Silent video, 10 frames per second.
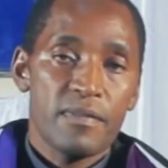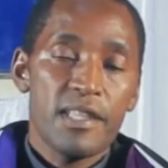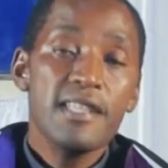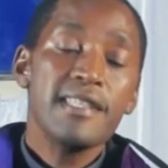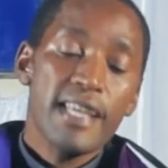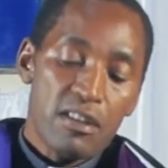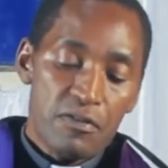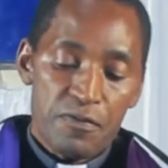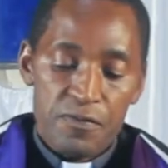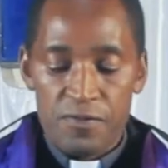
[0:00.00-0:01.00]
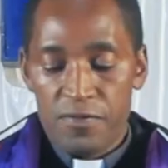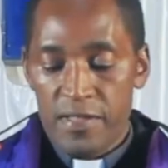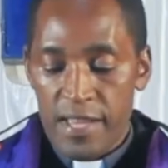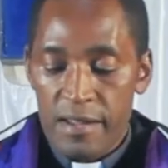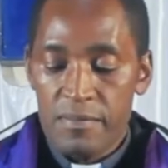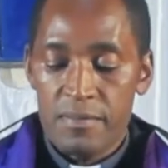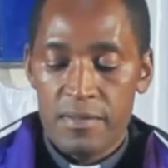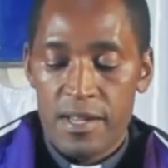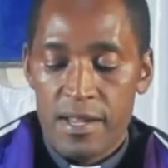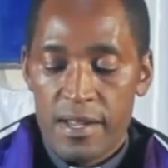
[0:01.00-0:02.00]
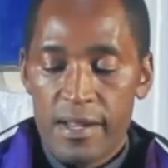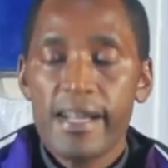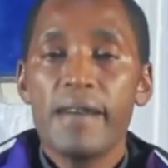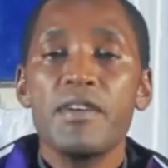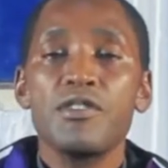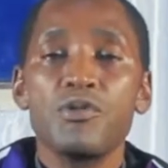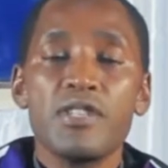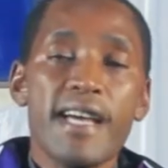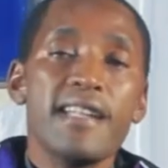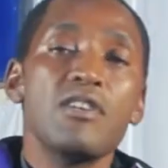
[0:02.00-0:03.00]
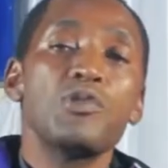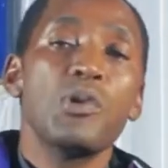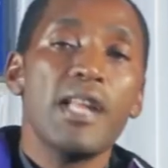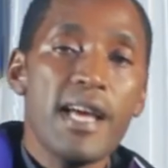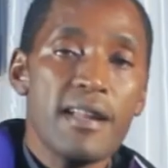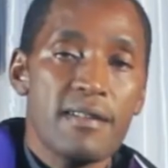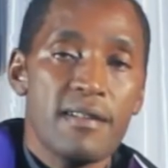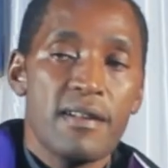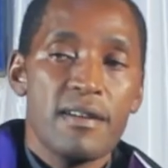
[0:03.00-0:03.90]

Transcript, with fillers: Instead of them coming to Daniel to learn